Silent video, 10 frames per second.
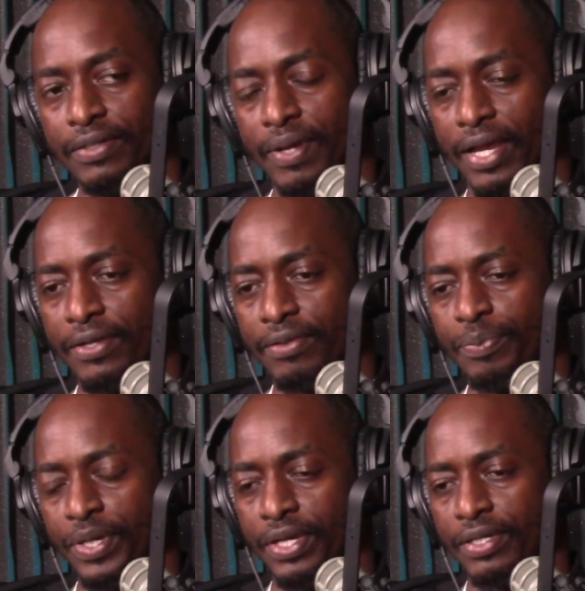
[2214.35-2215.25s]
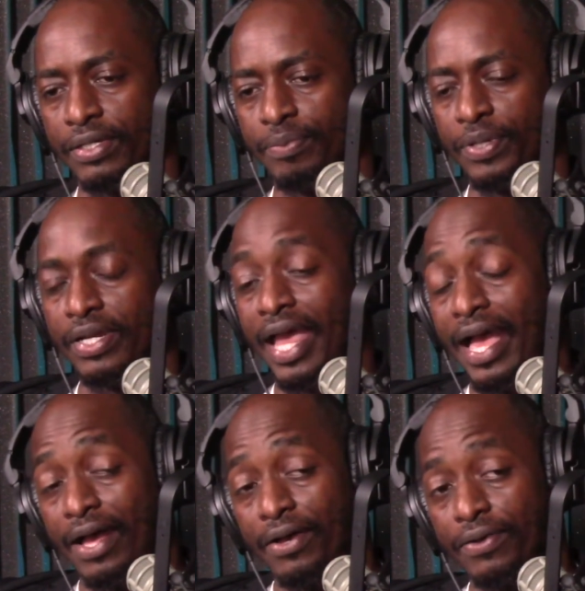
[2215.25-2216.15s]
Right. But
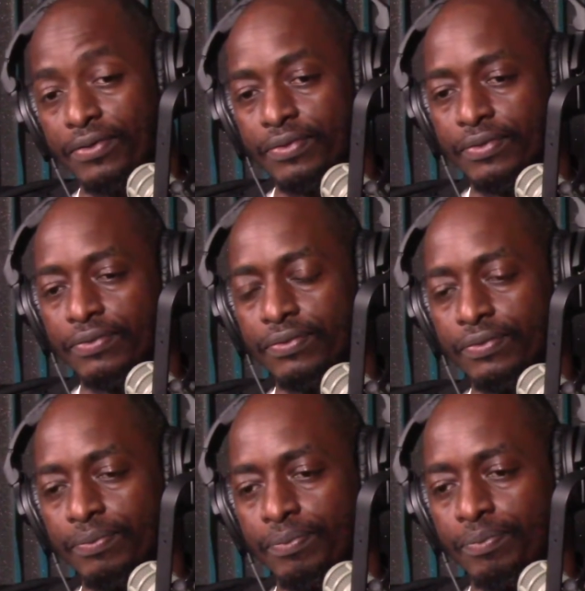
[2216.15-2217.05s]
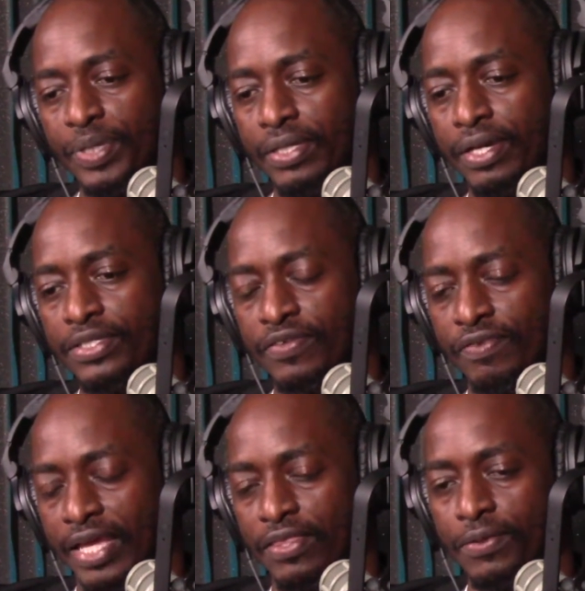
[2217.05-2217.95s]
now, because
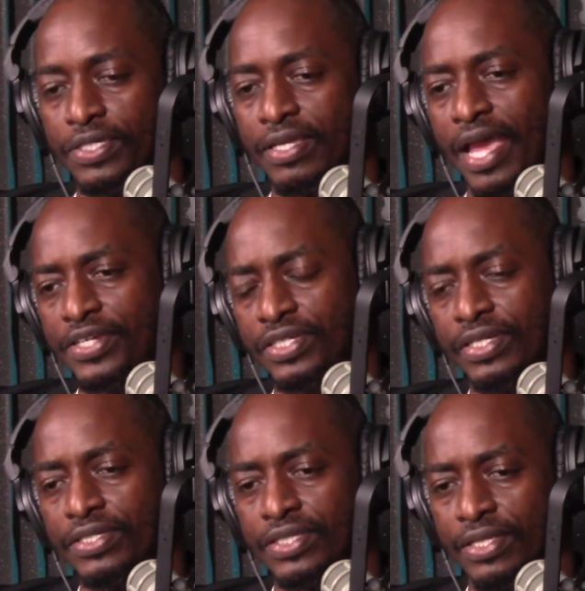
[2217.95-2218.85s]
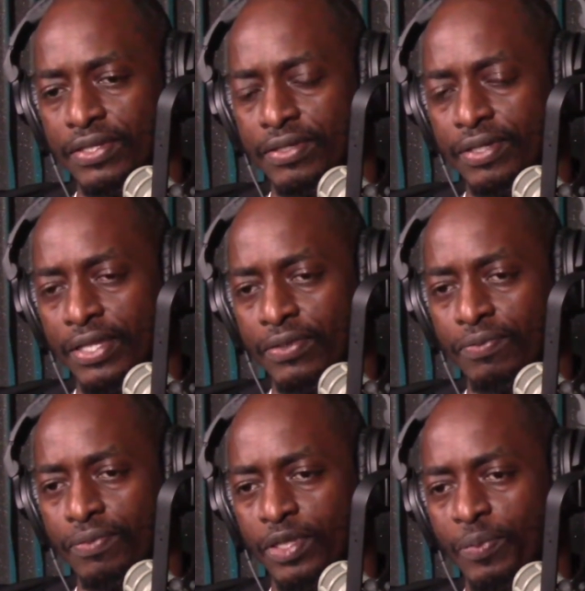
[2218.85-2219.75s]
of like those connections and
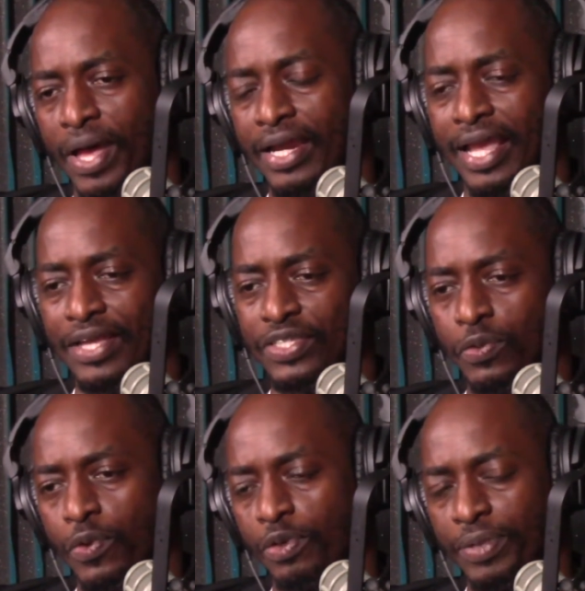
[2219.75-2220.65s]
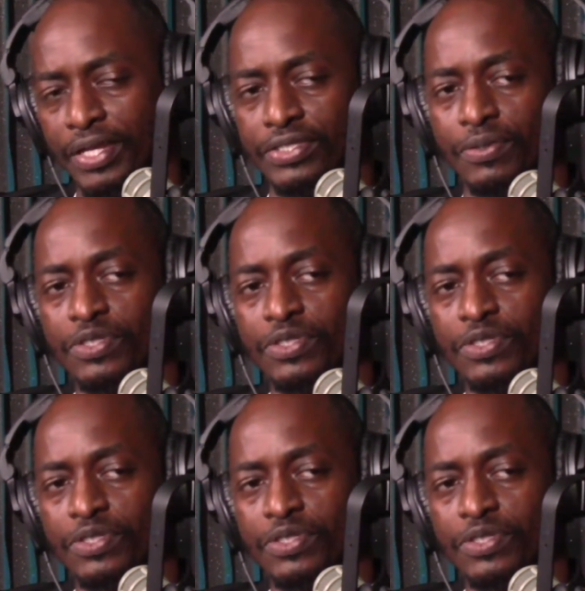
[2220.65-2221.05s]
the podcasting world being so